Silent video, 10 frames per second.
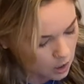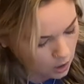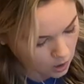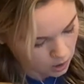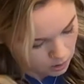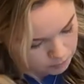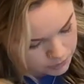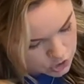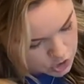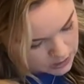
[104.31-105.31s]

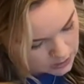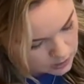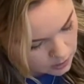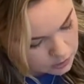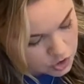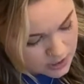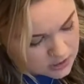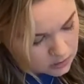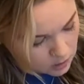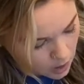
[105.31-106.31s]
But she has
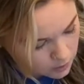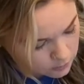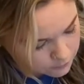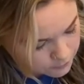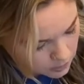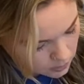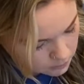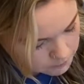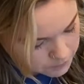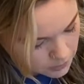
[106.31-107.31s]
a lot
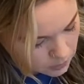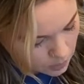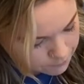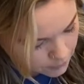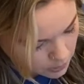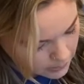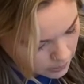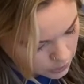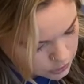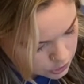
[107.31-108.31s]
of fun
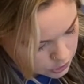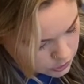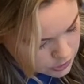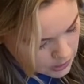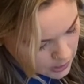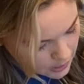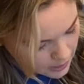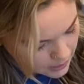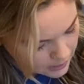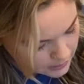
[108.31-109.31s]
characters
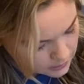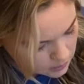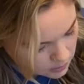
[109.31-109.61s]
and